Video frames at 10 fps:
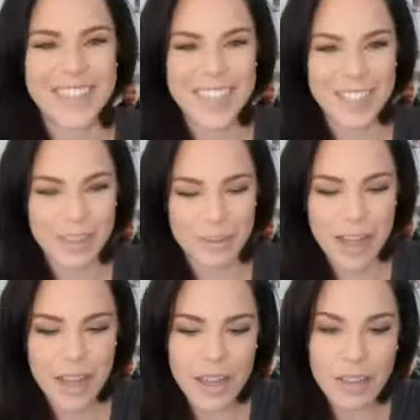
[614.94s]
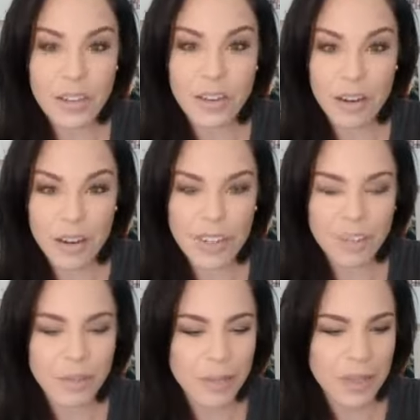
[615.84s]
So sorry
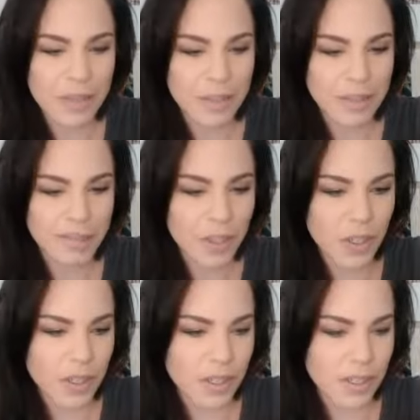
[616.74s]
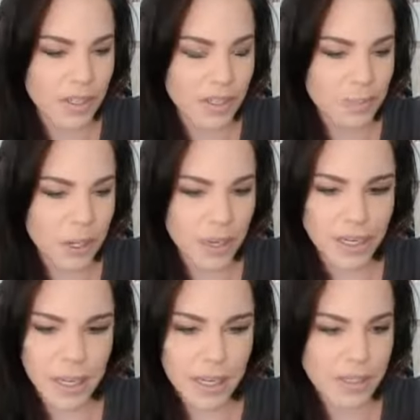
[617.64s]
to all the married
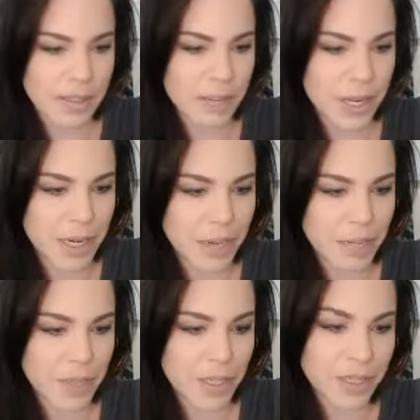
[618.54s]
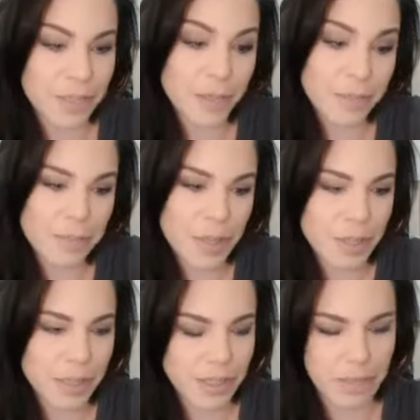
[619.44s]
guys in my neighborhood. You're
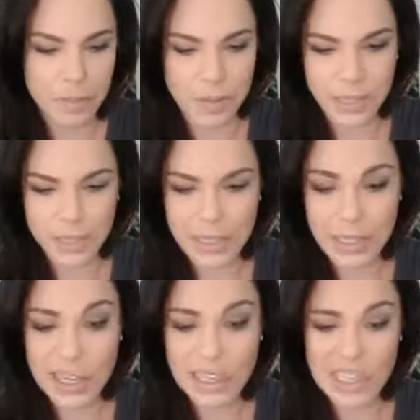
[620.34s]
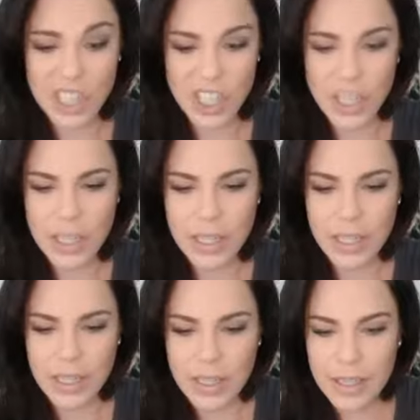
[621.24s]
probably going to be building a deck this year.
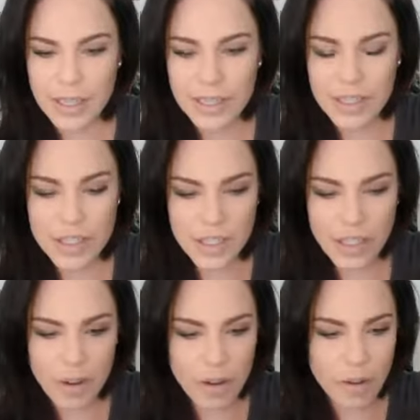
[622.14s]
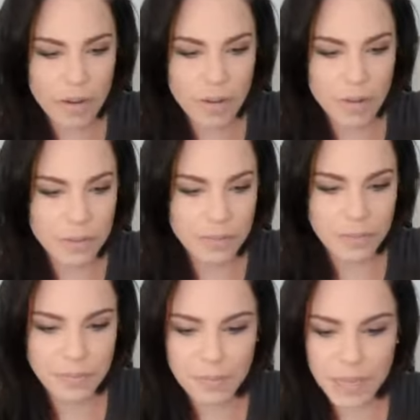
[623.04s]
So
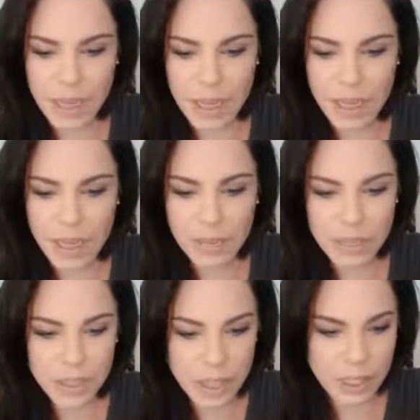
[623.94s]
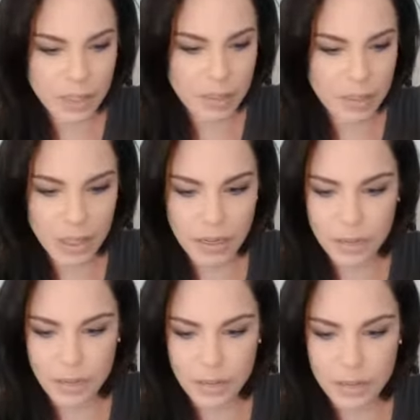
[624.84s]
I kind of want to check this one
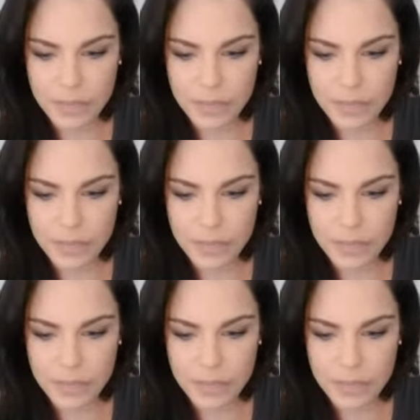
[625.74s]
out too.